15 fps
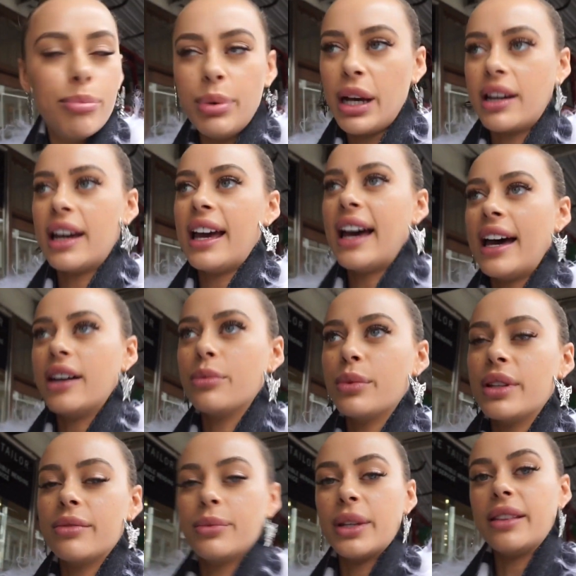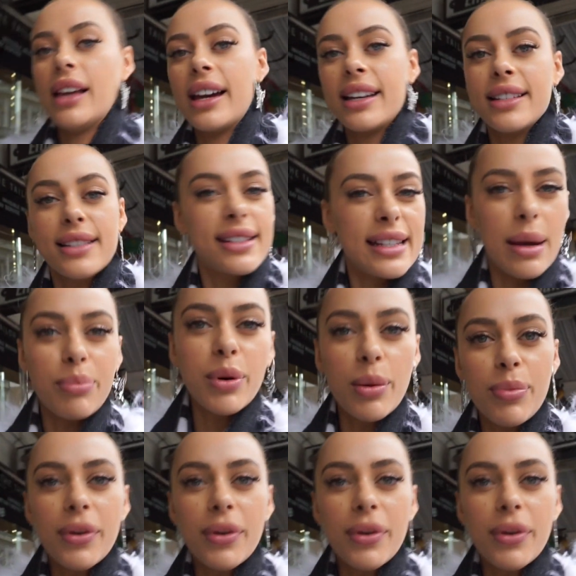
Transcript: bucket hat with like a zebra